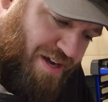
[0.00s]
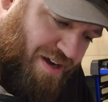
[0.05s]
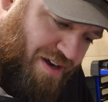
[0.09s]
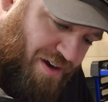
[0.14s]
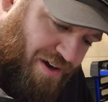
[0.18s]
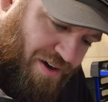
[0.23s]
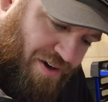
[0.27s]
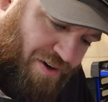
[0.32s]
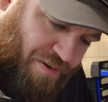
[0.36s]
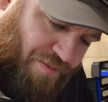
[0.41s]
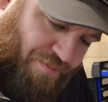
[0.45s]

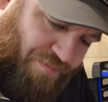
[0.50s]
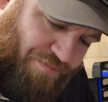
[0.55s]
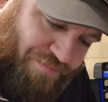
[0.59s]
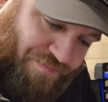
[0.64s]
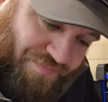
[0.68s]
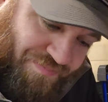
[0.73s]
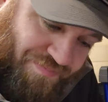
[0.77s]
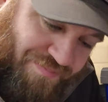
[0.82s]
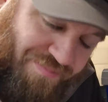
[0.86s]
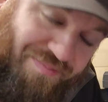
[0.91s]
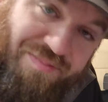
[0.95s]
Um,
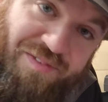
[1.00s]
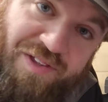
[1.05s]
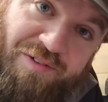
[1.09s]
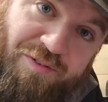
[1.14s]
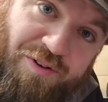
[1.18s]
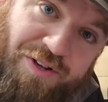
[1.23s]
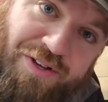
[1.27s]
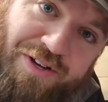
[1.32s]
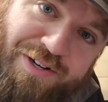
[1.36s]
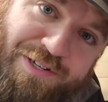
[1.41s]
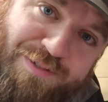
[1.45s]

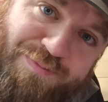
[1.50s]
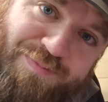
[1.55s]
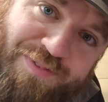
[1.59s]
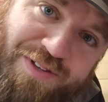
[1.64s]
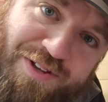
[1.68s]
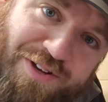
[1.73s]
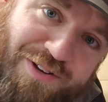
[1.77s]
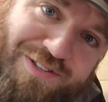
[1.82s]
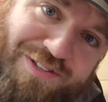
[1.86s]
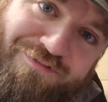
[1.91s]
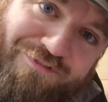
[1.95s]
well, here's
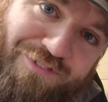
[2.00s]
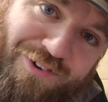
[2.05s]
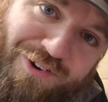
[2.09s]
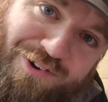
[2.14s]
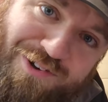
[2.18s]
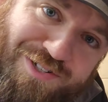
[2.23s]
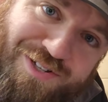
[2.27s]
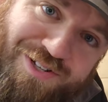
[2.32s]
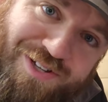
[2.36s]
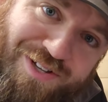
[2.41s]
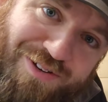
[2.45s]
here's the
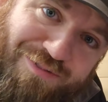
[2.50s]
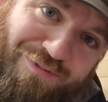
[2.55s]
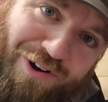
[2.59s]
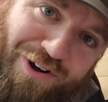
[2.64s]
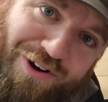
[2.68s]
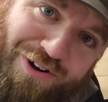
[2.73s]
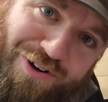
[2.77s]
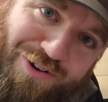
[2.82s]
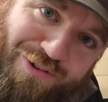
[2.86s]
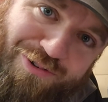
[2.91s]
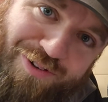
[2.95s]
first
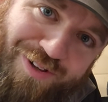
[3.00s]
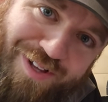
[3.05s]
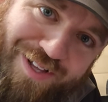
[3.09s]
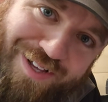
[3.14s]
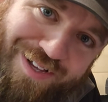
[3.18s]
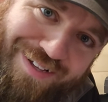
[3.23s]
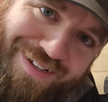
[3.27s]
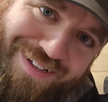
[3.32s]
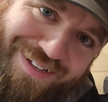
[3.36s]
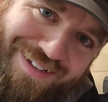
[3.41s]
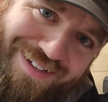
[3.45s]
water
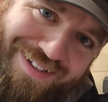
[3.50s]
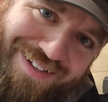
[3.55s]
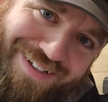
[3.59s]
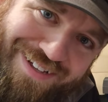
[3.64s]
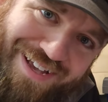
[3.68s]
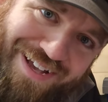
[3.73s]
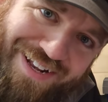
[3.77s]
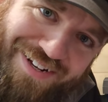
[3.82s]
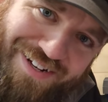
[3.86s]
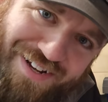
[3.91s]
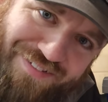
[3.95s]
cooling
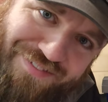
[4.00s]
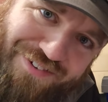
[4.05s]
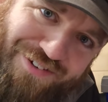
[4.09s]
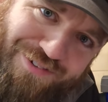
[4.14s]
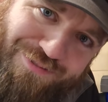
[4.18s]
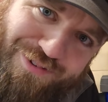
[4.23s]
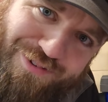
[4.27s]
endeavor